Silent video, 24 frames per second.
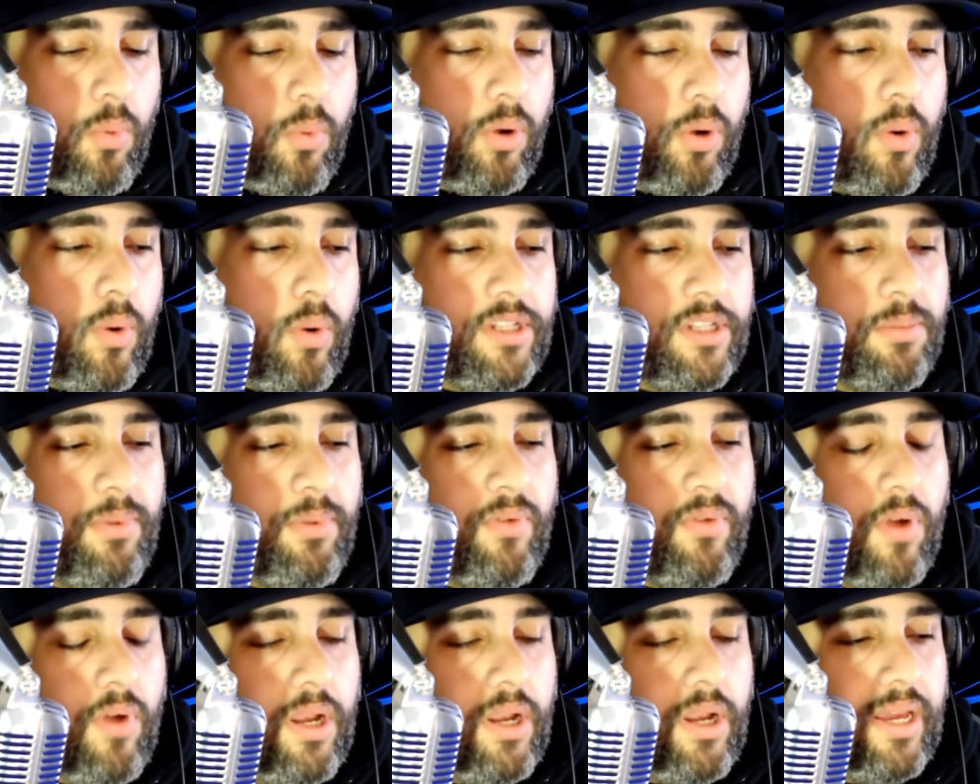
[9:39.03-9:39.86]
We're going to
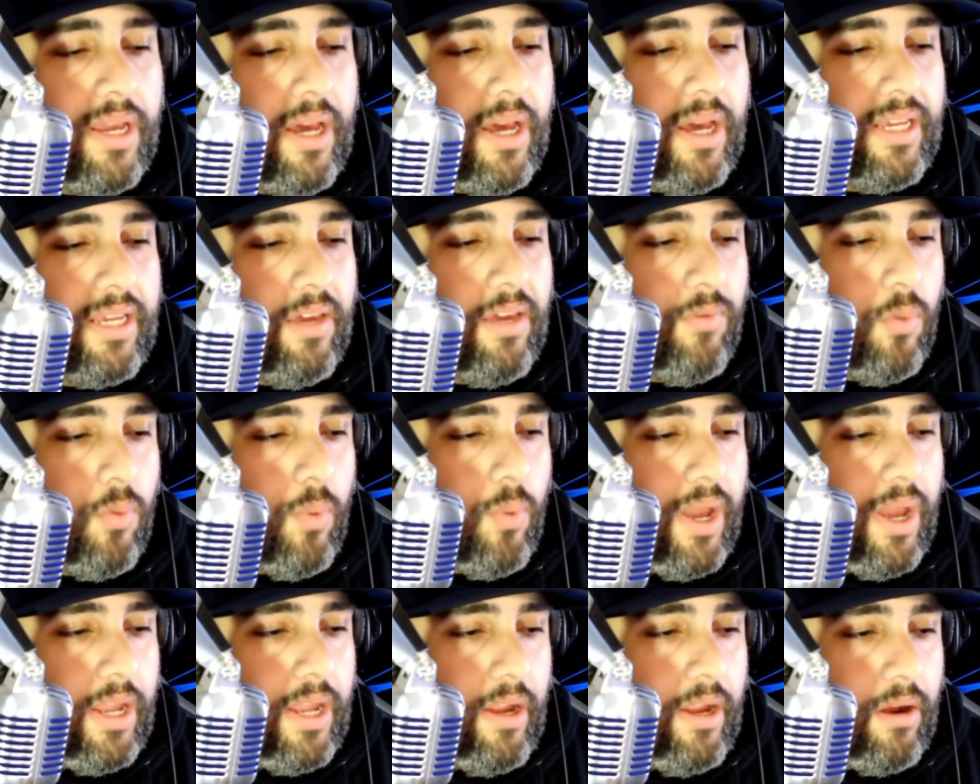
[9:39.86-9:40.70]
be running a
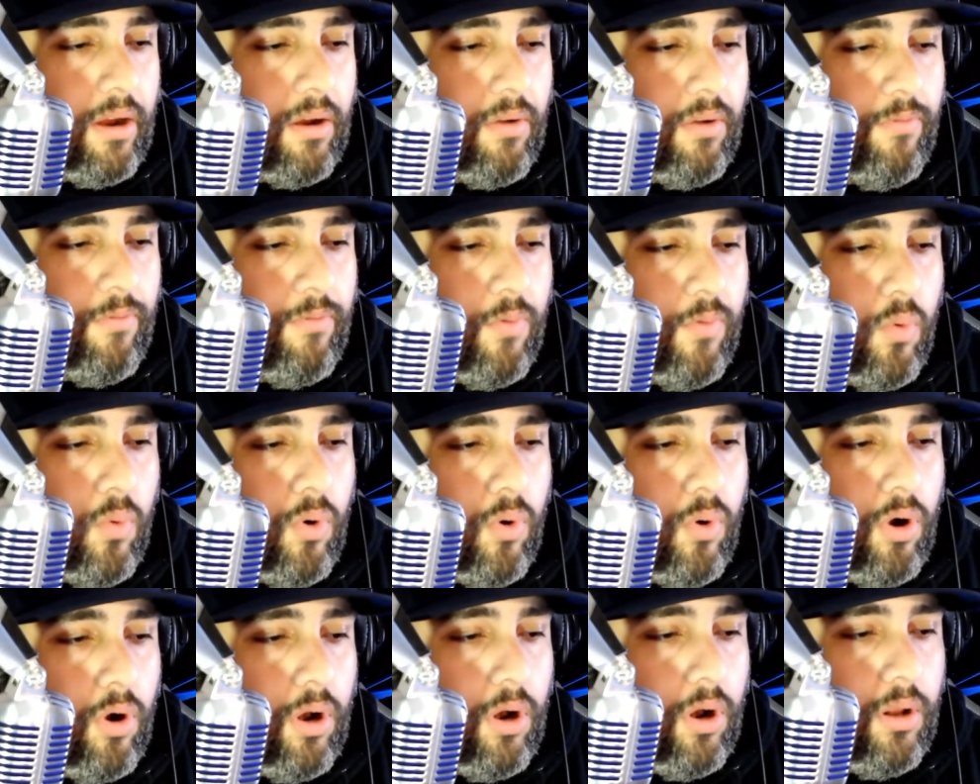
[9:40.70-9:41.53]
giveaway here
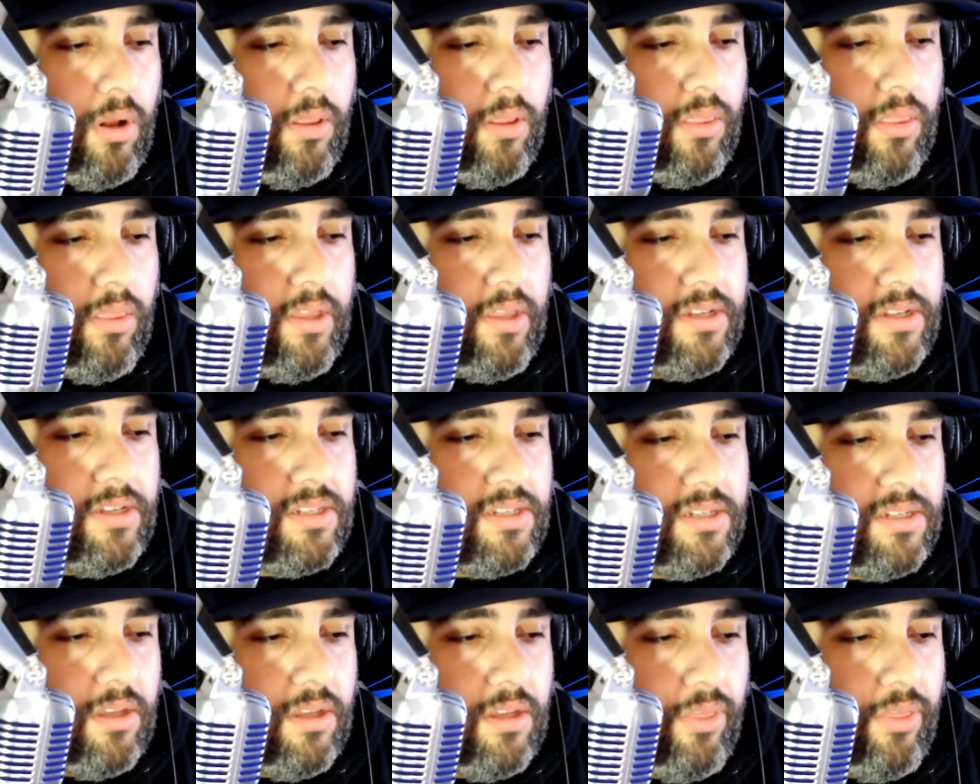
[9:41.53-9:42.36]
for
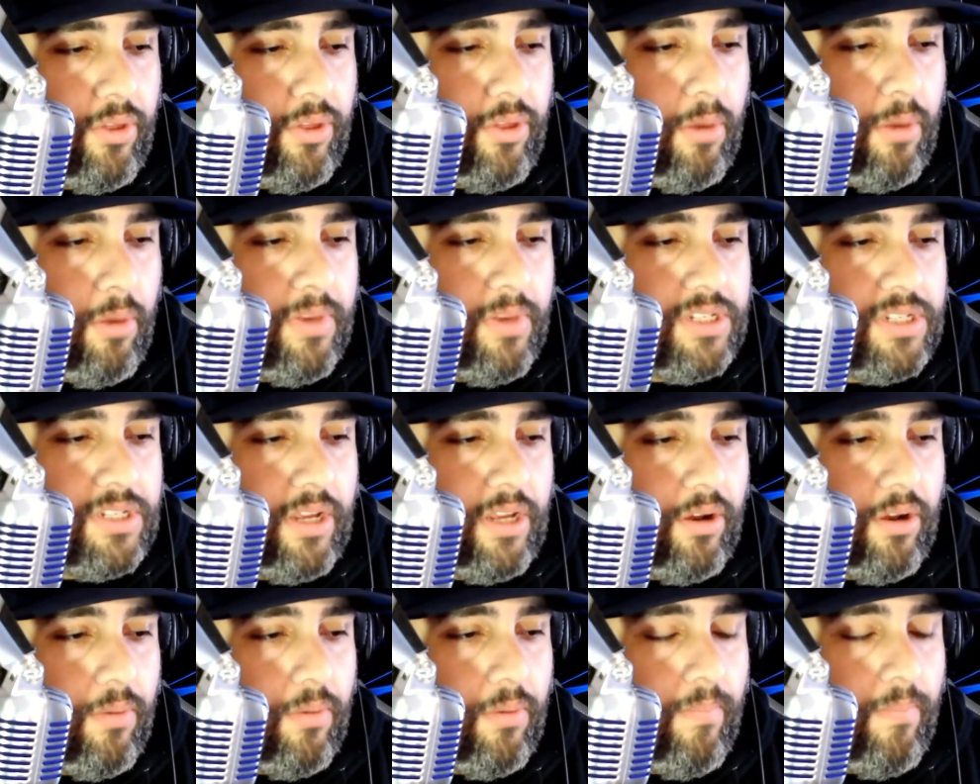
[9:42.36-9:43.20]
this thermos
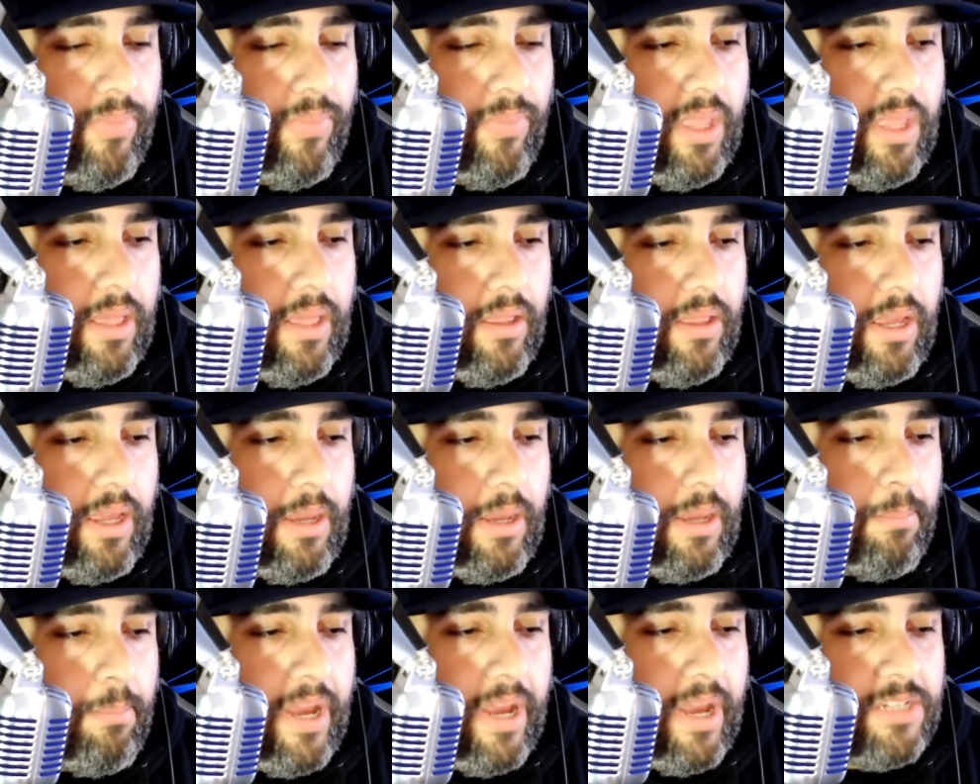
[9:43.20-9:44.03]
here,
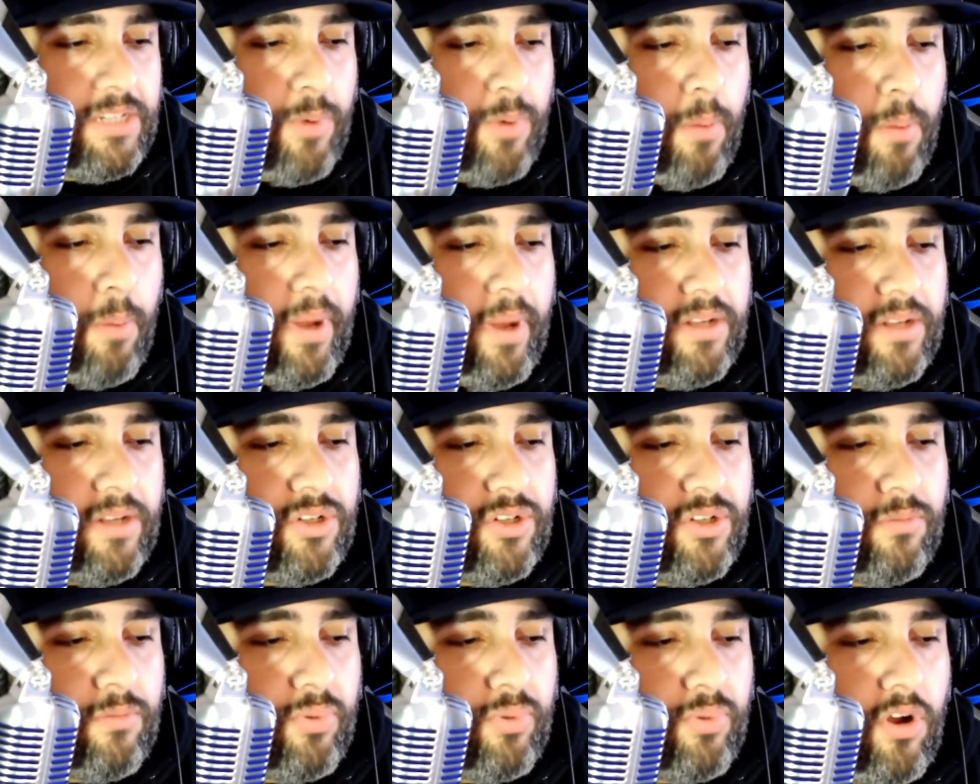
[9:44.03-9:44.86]
a baseball
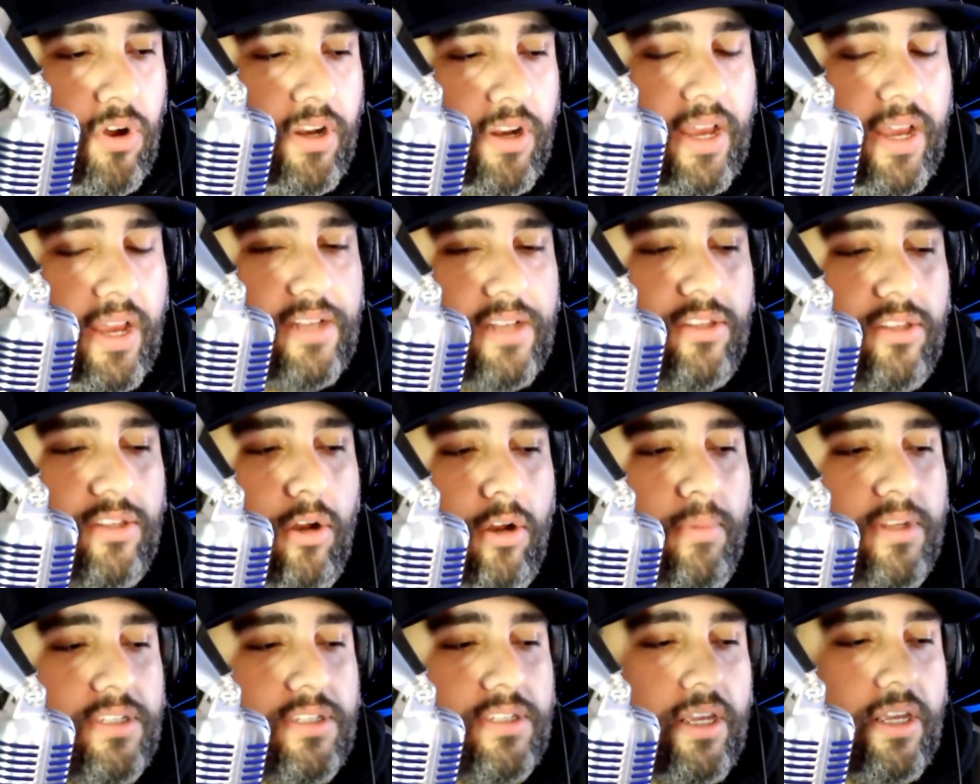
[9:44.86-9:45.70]
banter broadcast
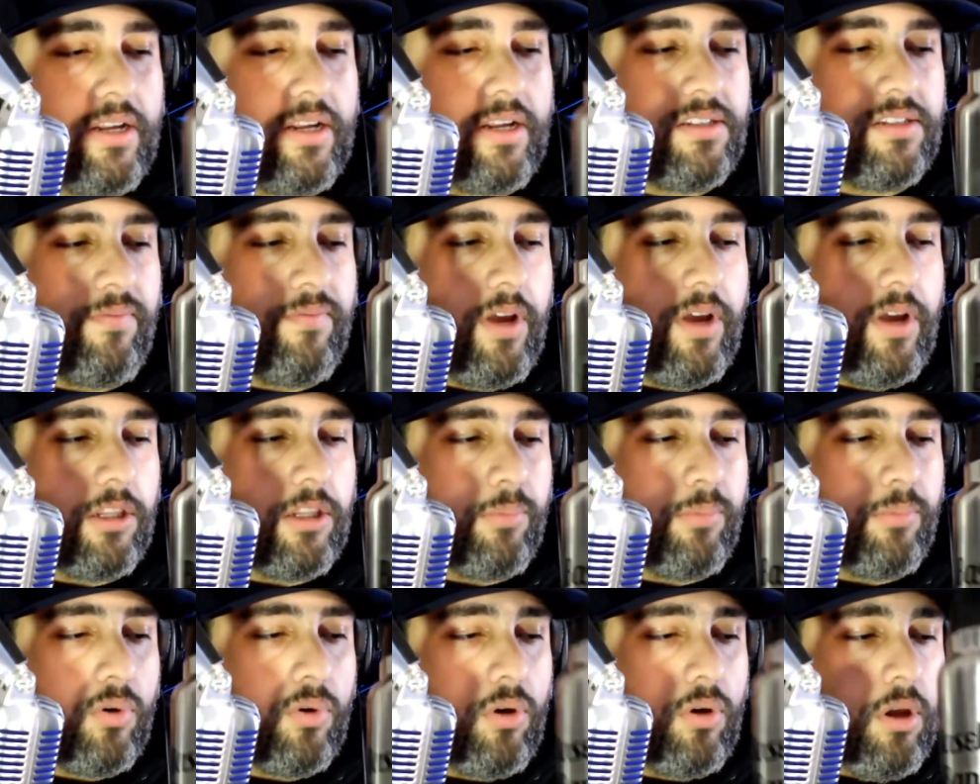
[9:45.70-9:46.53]
thermos. It is
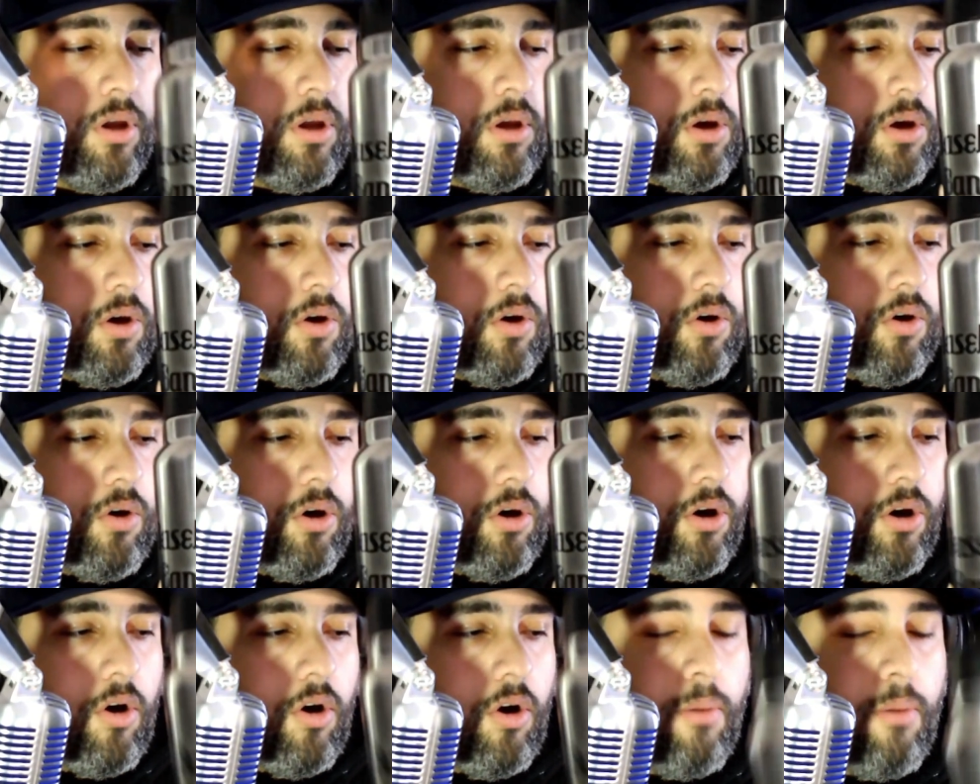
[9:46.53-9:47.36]
available
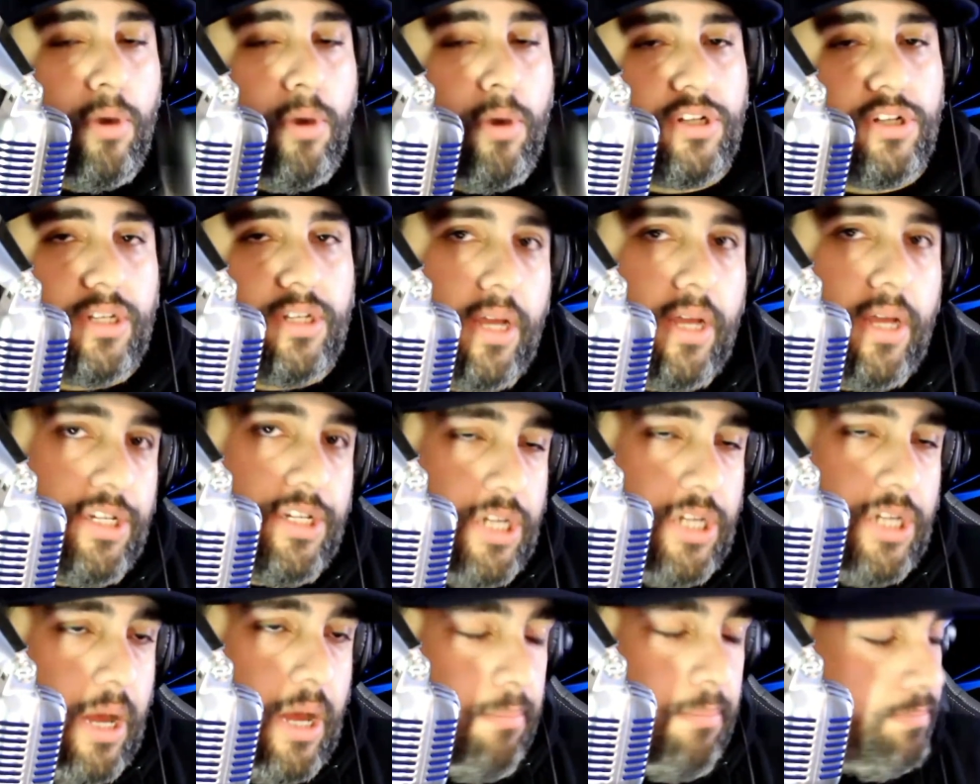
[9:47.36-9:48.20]
on our merchandise
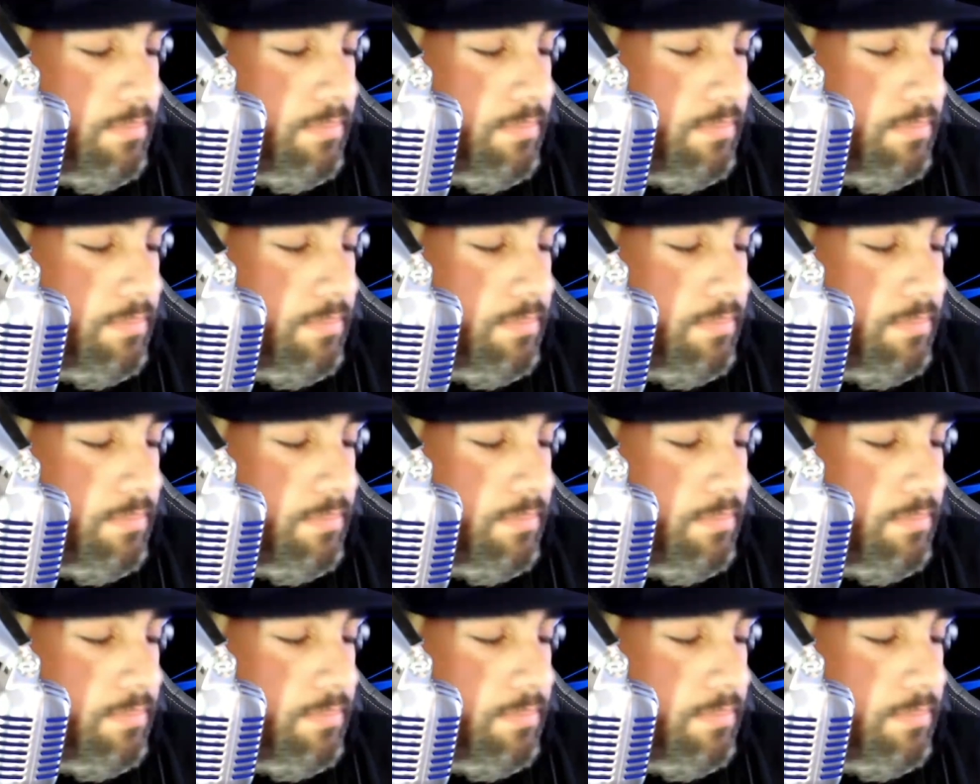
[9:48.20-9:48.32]
shop,